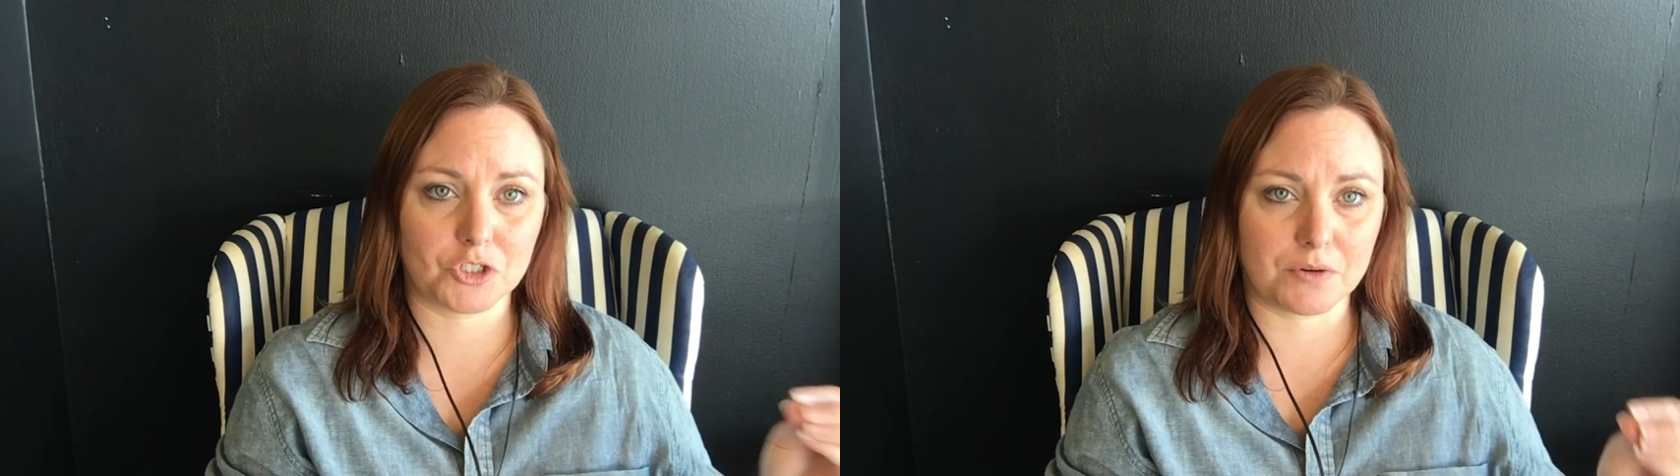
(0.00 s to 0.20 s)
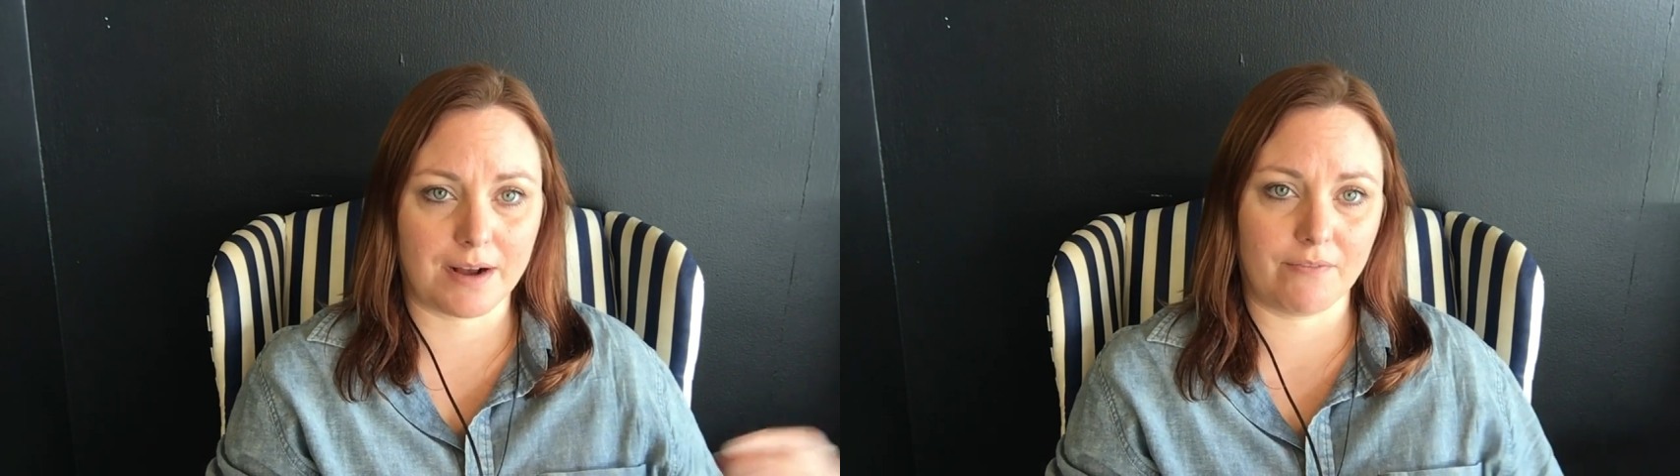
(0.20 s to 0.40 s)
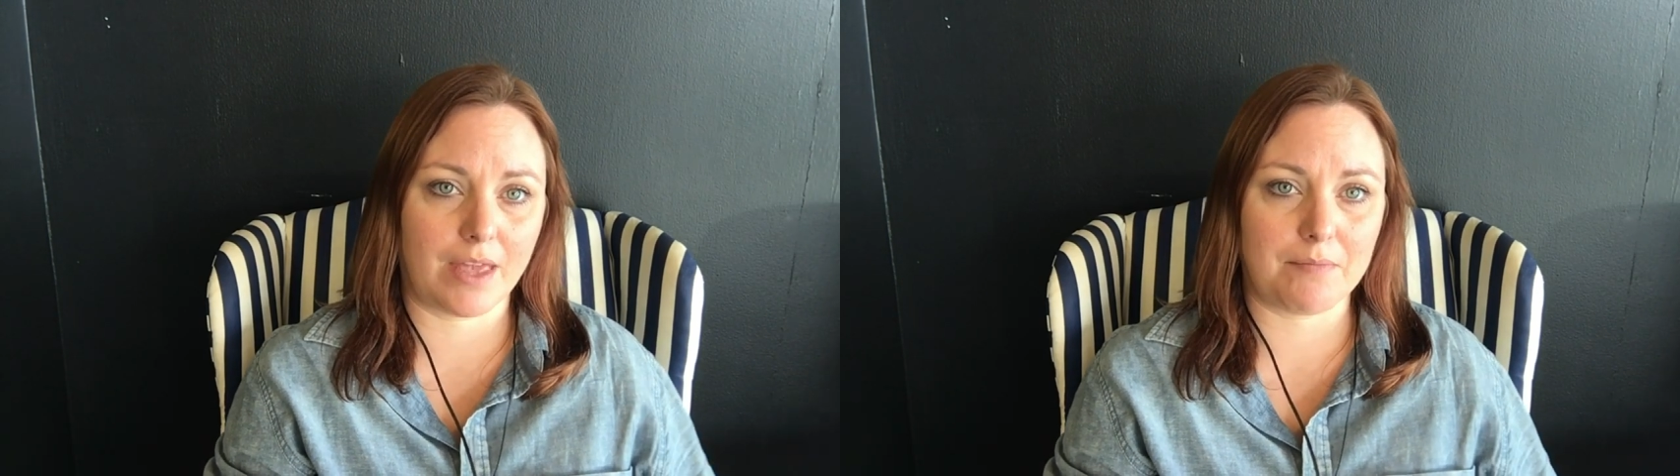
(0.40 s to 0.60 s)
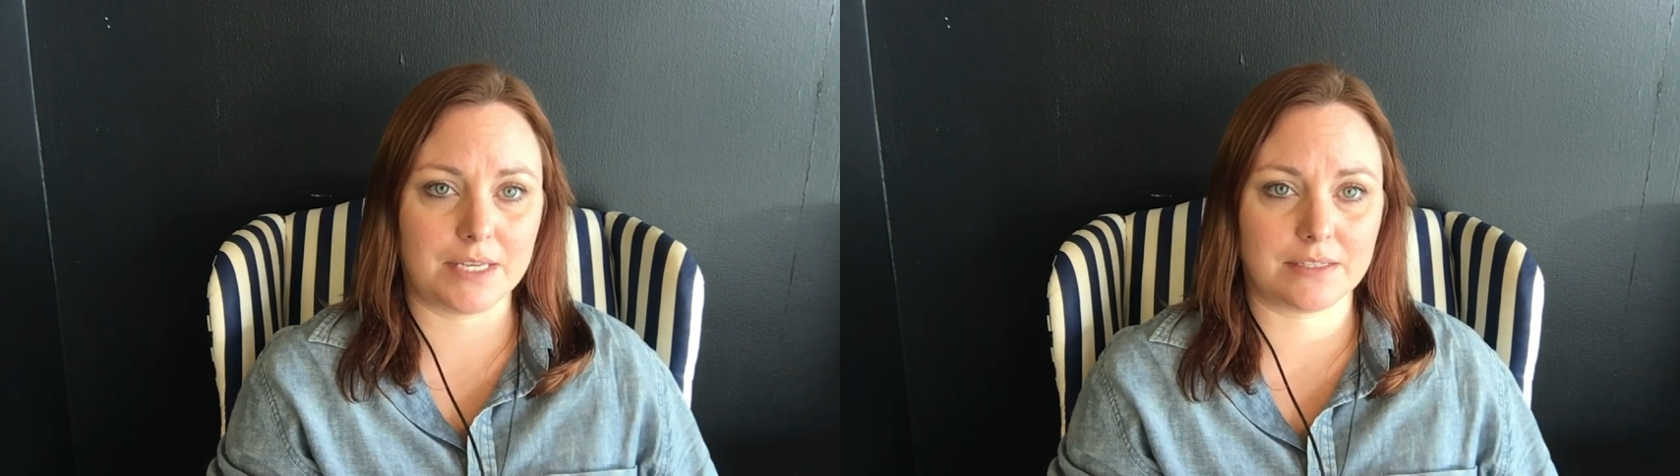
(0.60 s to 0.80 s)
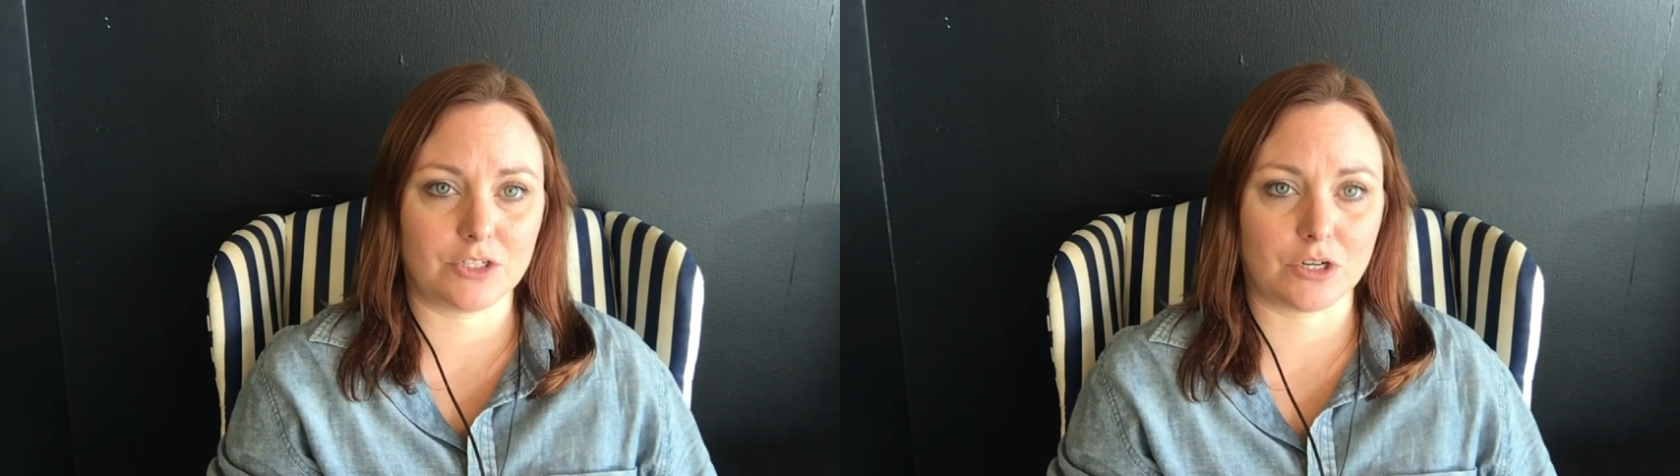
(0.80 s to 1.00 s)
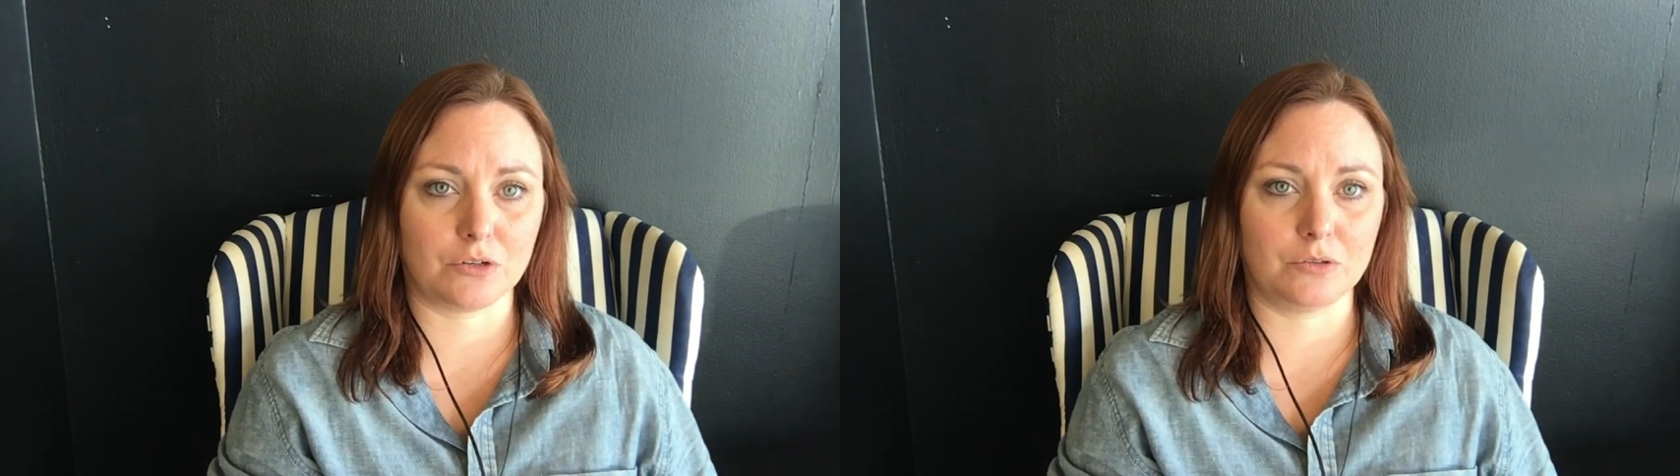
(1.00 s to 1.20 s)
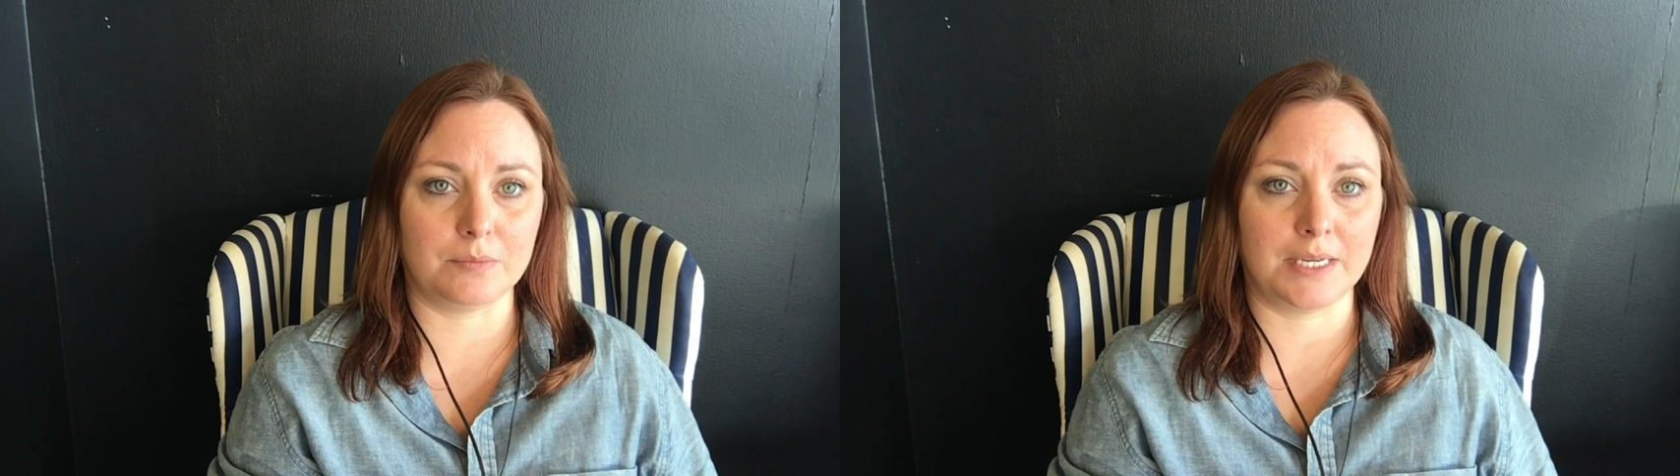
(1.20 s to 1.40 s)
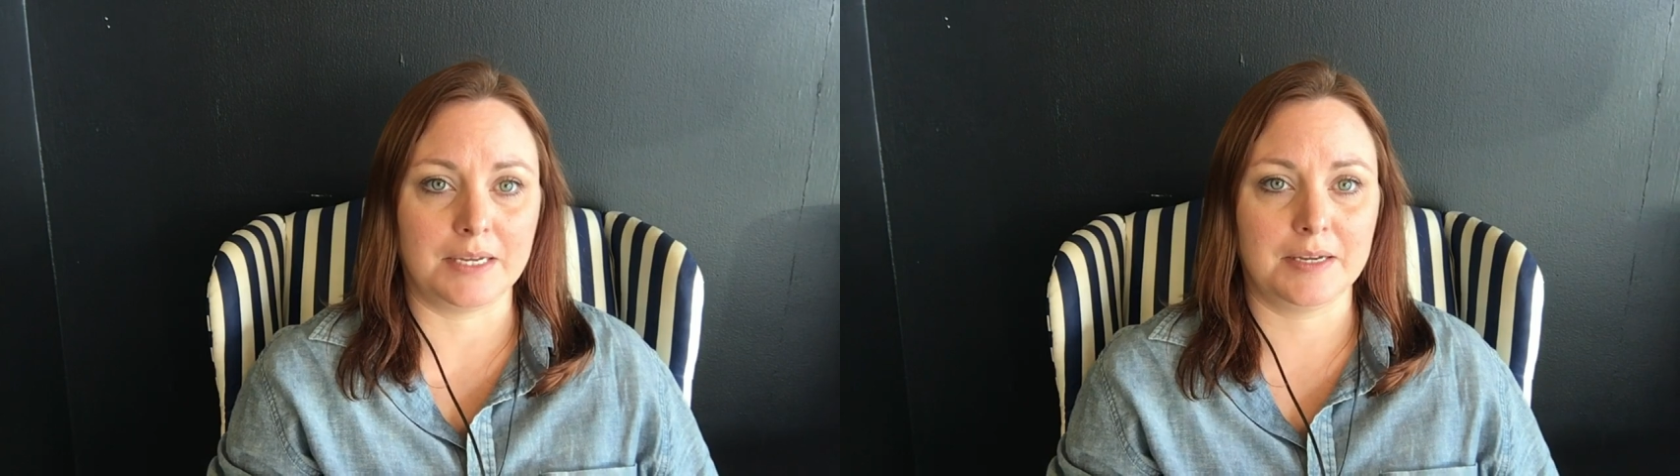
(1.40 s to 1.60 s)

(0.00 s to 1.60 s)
drive that message home.